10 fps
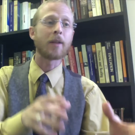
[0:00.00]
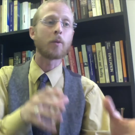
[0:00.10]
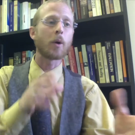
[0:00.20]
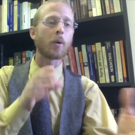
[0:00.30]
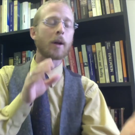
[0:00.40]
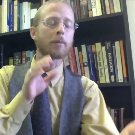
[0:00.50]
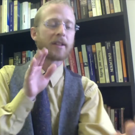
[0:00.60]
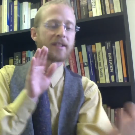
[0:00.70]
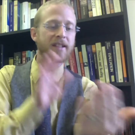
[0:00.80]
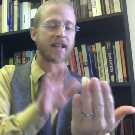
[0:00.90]
where we're able
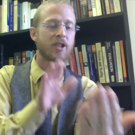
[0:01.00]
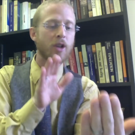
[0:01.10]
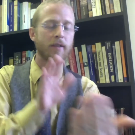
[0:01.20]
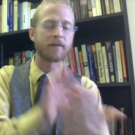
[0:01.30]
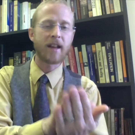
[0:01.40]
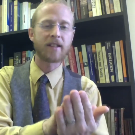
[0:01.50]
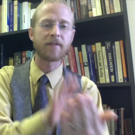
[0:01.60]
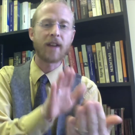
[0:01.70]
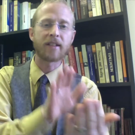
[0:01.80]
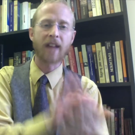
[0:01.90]
to see each other face to
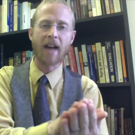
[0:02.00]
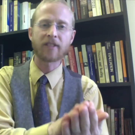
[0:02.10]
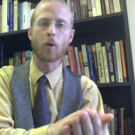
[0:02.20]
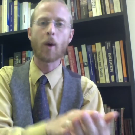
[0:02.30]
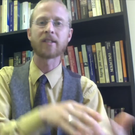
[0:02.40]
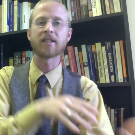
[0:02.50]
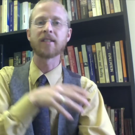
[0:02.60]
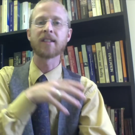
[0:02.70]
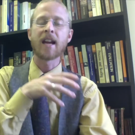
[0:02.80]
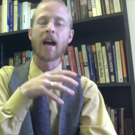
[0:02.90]
face, ask
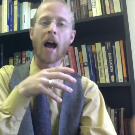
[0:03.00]
questions,